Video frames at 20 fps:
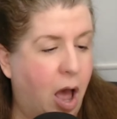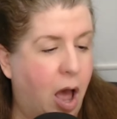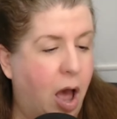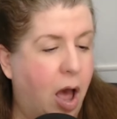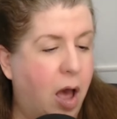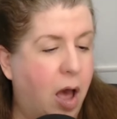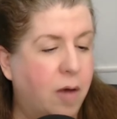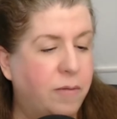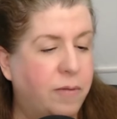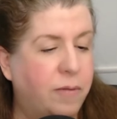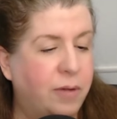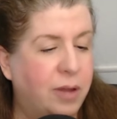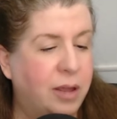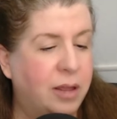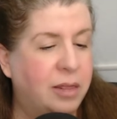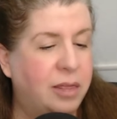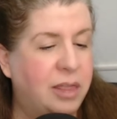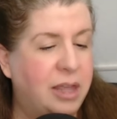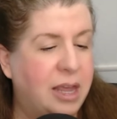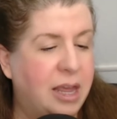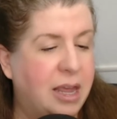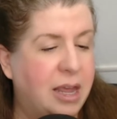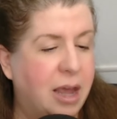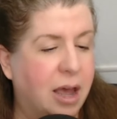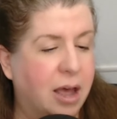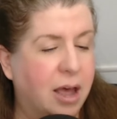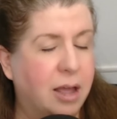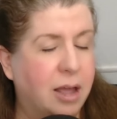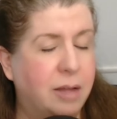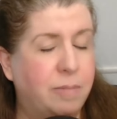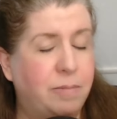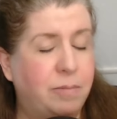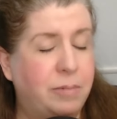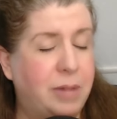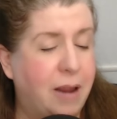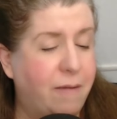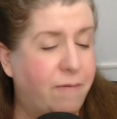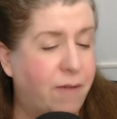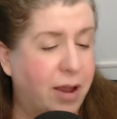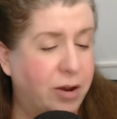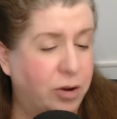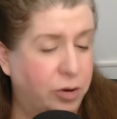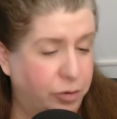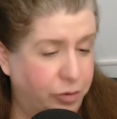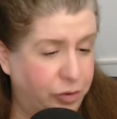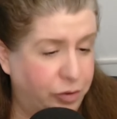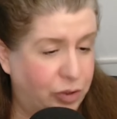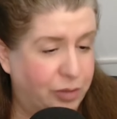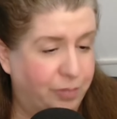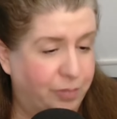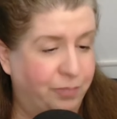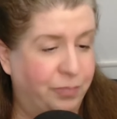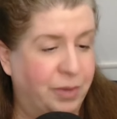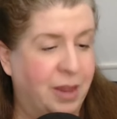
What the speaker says: Of the defenders,